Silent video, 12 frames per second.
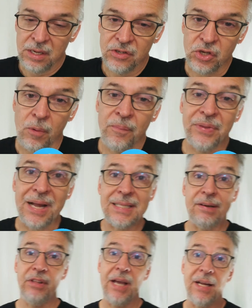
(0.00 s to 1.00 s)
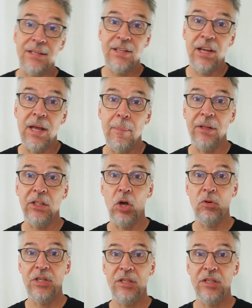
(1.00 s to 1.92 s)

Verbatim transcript: So that's everything I can say about the